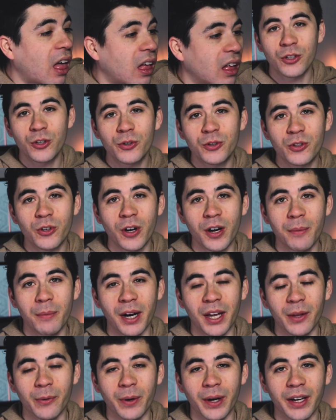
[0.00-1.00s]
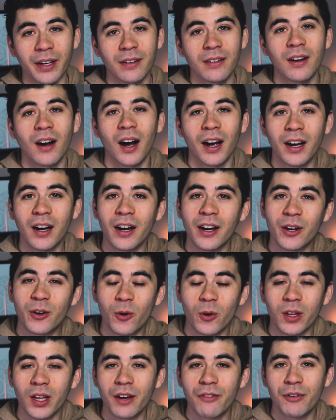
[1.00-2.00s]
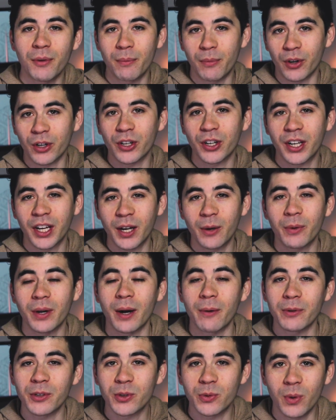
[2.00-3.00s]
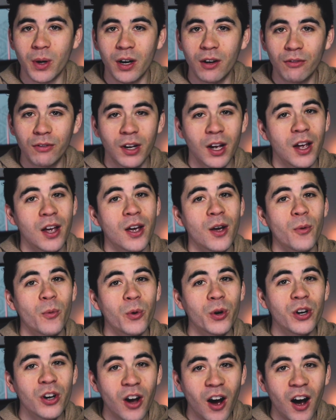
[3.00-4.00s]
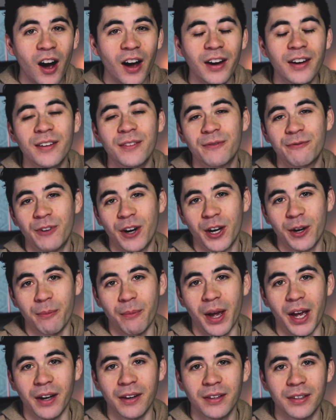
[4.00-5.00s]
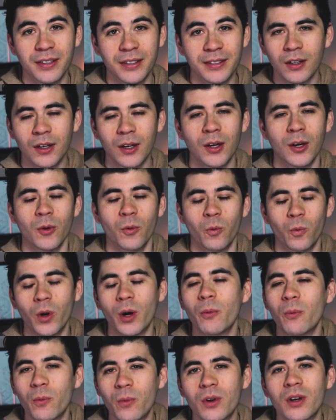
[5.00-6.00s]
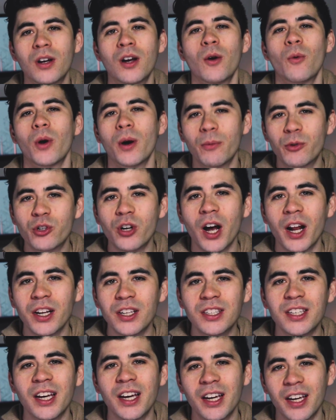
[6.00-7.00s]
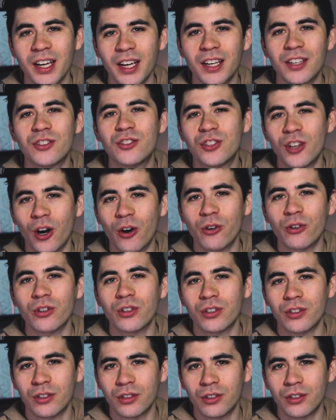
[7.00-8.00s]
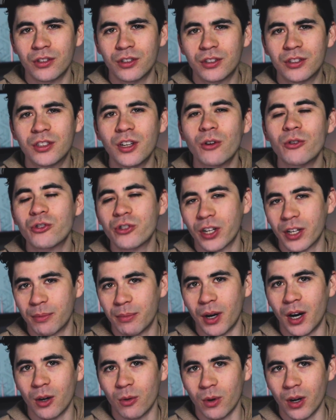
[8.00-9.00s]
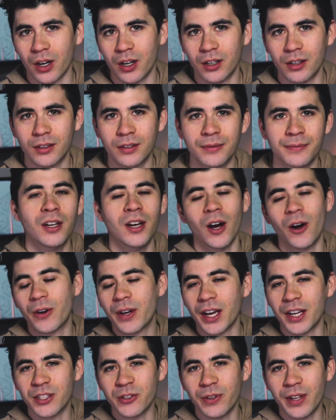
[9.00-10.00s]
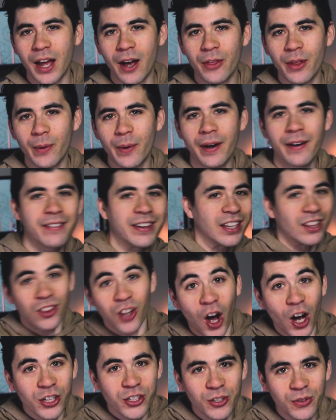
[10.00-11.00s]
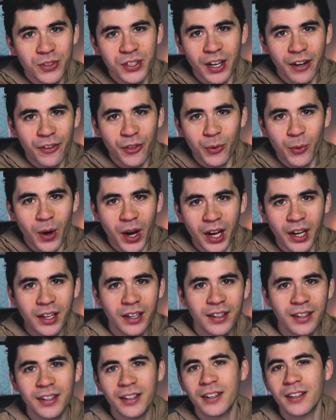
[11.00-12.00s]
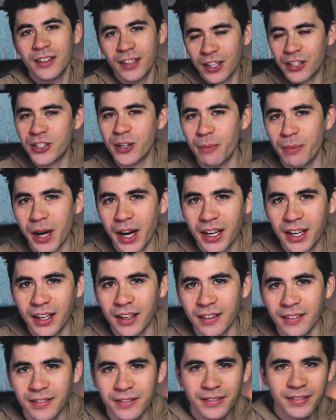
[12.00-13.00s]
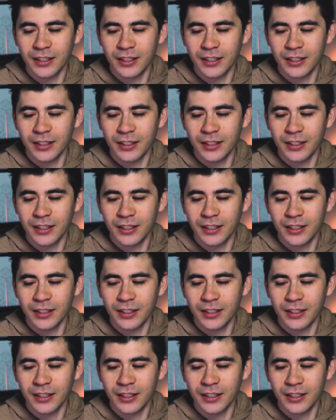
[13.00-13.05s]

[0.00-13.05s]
True story, by the way. I got E. coli from Burger King when I was 12. Would not recommend. What I'm trying to say is don't drink bog water. Okay, so now that we have any lawsuits out of the way, let's jump back in.